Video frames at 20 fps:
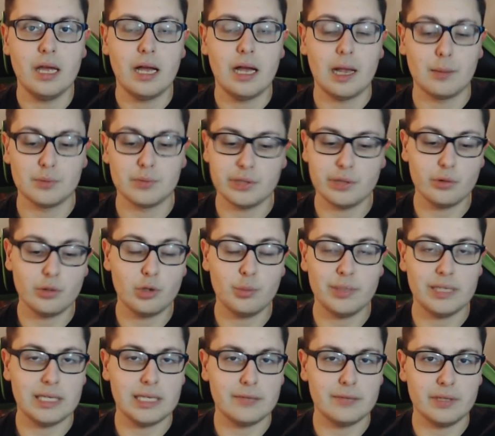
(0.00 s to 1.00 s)
I'm still going to be
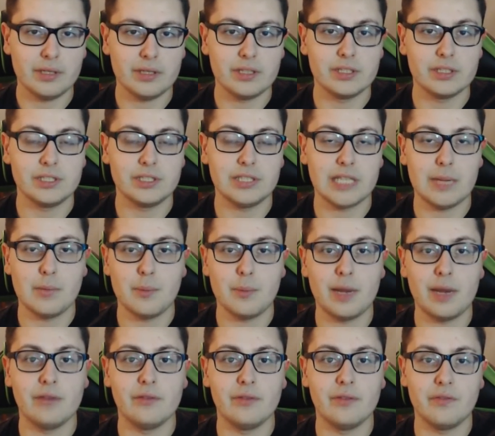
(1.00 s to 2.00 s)
giving the same
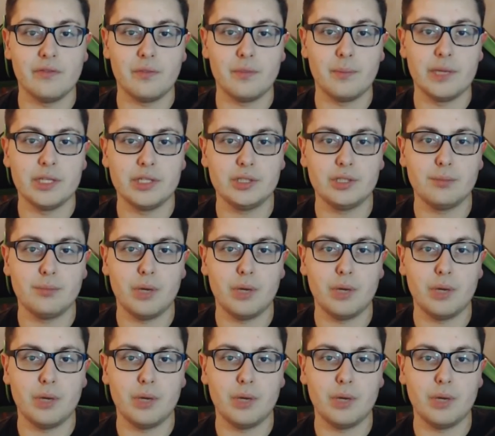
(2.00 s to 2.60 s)
amount of information,